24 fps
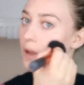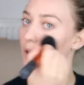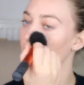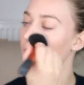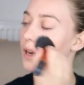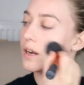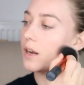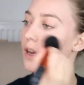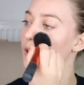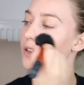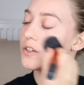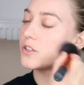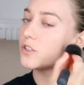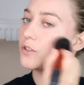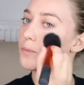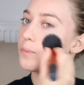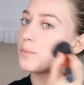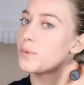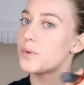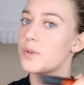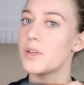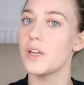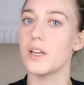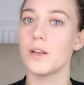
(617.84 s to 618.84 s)
And I
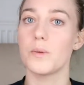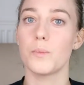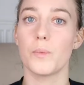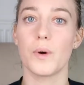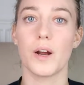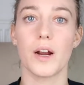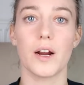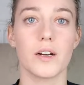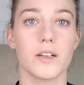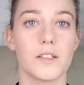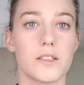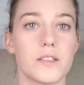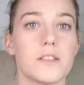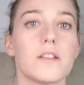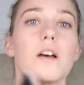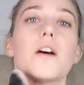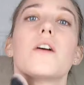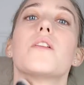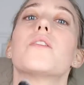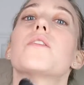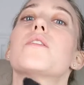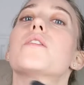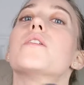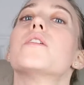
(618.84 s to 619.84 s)
just put it where the
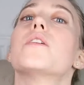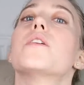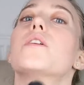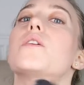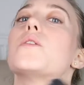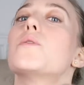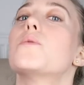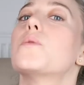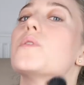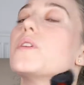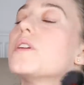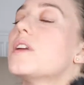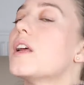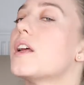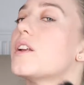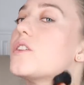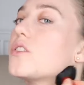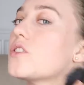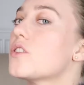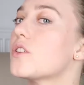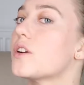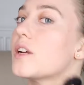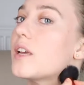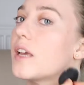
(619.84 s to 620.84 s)
sun would
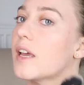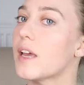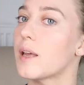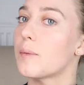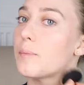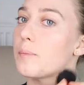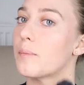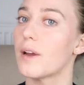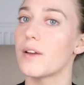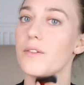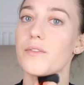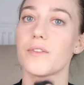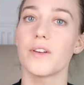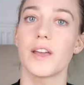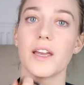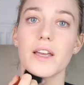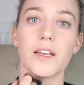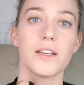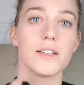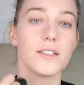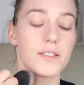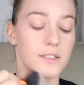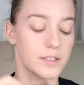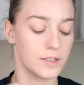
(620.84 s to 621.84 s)
naturally hit my
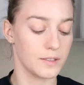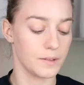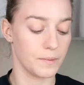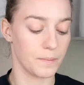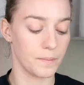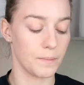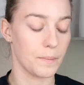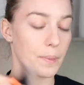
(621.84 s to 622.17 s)
face.